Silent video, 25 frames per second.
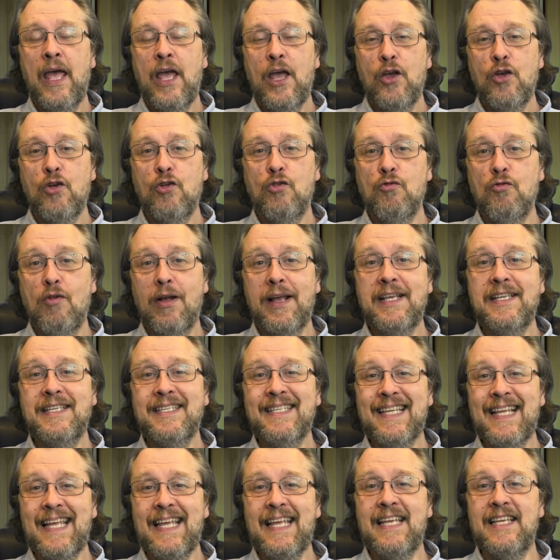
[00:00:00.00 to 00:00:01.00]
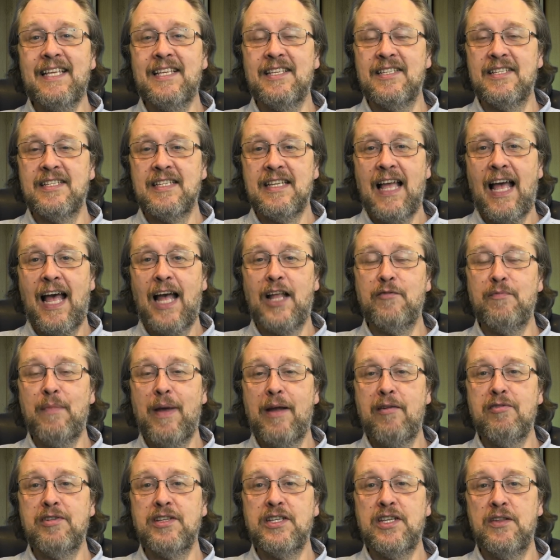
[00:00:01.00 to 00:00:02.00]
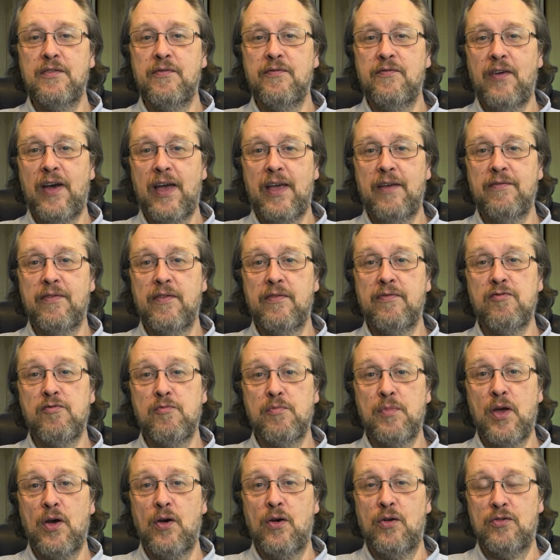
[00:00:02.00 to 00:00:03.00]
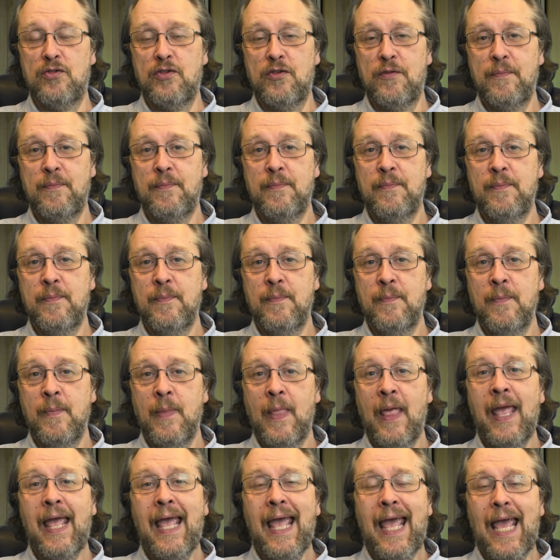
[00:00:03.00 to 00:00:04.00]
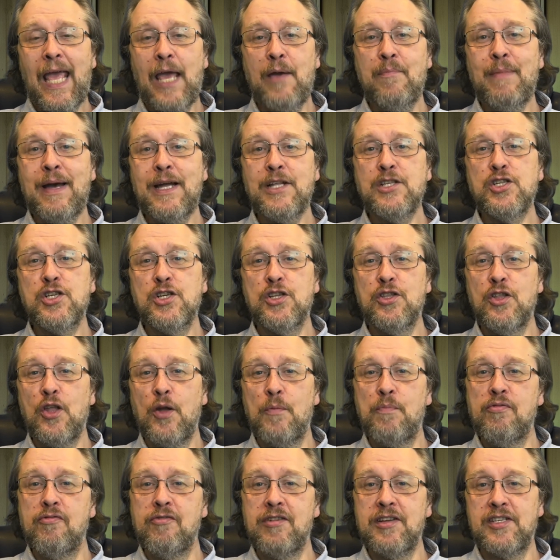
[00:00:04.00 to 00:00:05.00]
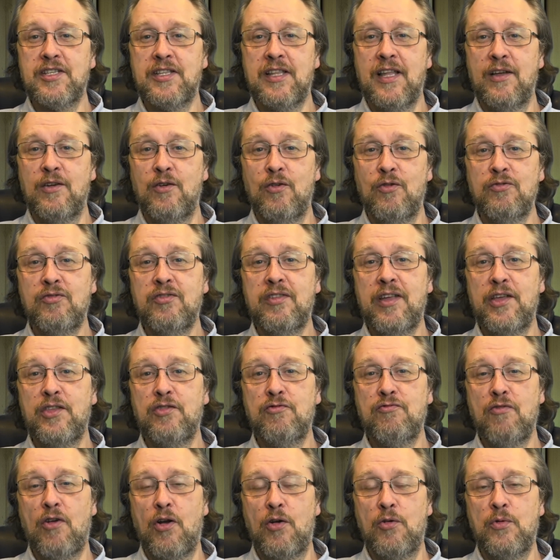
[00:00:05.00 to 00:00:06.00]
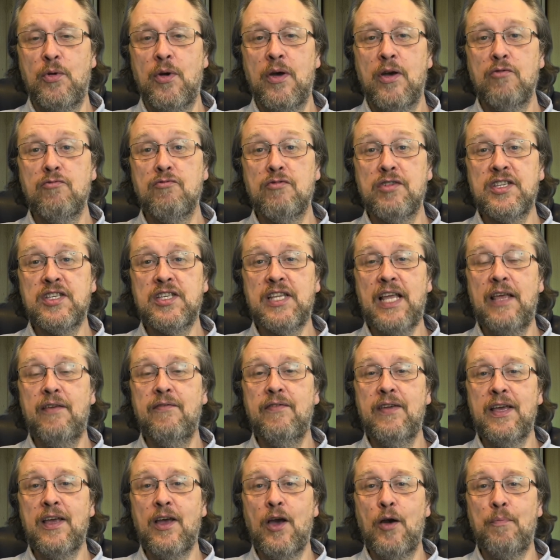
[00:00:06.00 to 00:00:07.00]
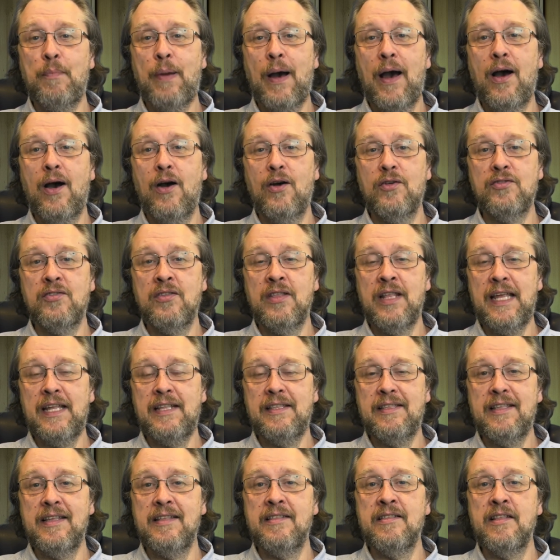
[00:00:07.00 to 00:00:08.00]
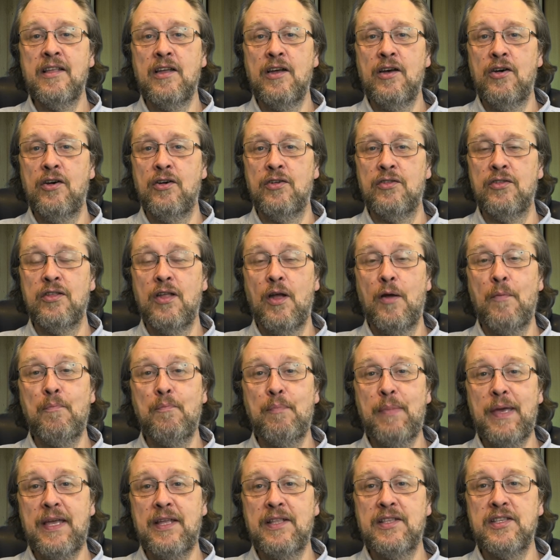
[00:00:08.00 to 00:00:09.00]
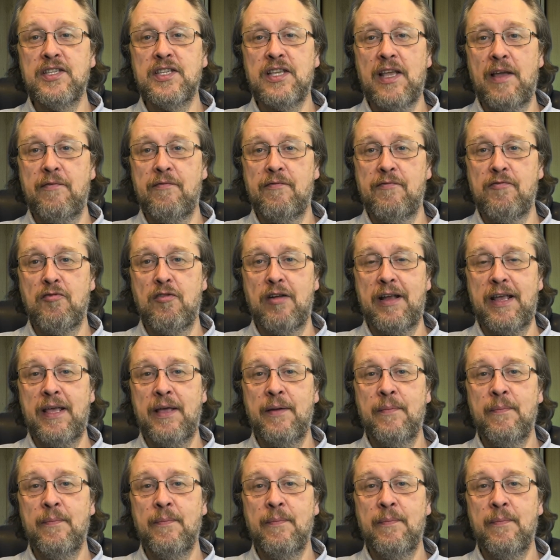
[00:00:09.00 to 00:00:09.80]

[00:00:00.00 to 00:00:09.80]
Grace is unmerited favour from God. Imagine a prisoner on death row receiving a pardon he didn't earn and being set free.